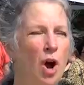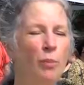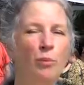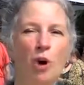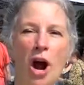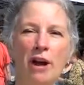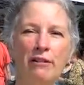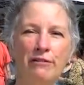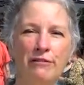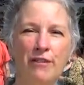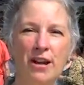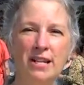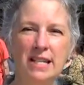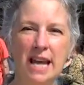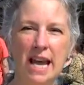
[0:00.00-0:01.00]
Our Breyer
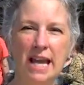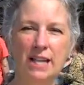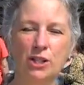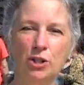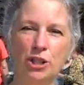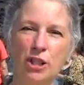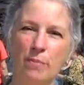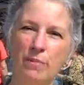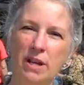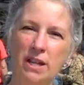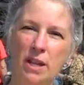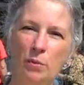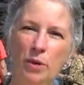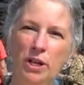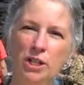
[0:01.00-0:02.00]
Fun Days are something
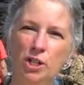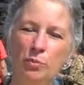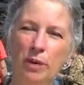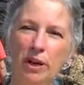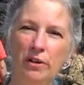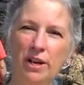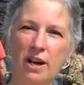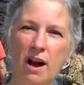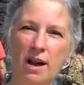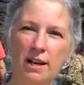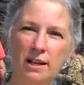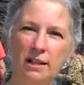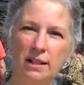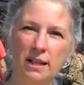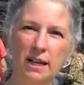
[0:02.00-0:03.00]
that we do
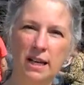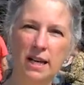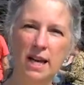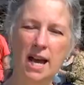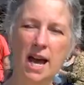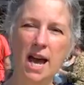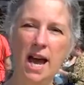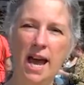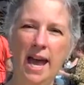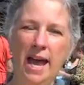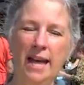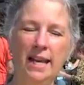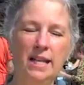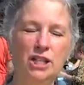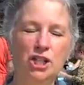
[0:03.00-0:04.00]
periodically,
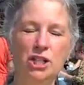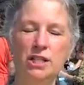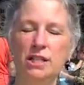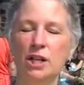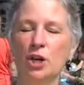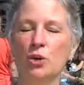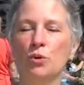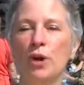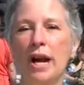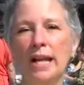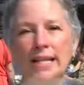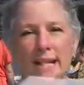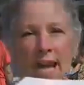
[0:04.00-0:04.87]
and it's just a great